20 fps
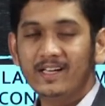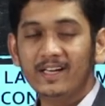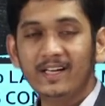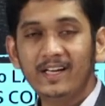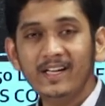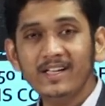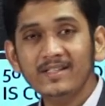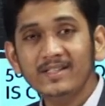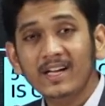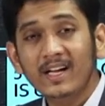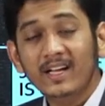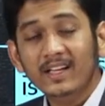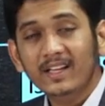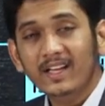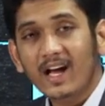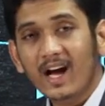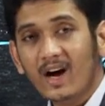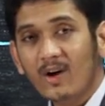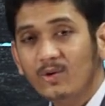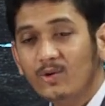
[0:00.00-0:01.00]
That is,
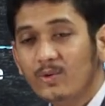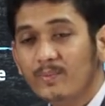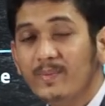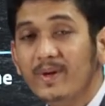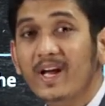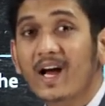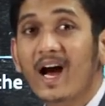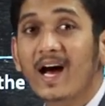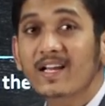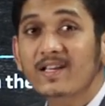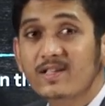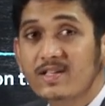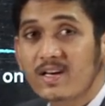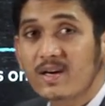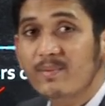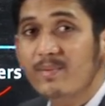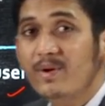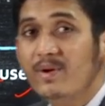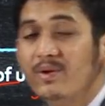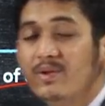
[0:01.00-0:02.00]
they have to be
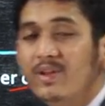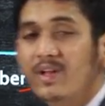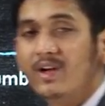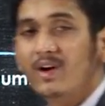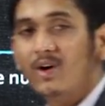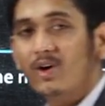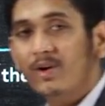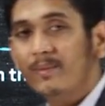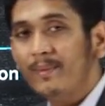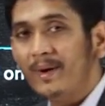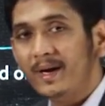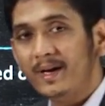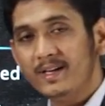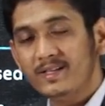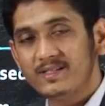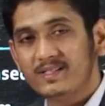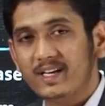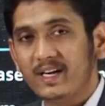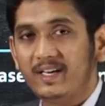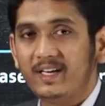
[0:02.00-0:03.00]
answerable to the government
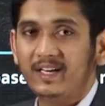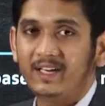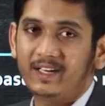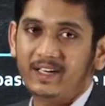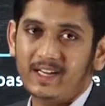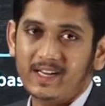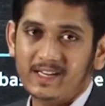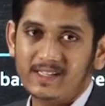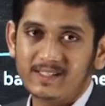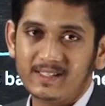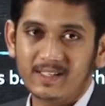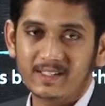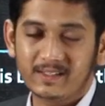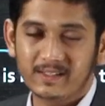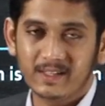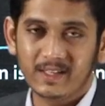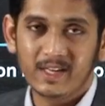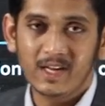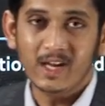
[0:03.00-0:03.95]
in certain cases.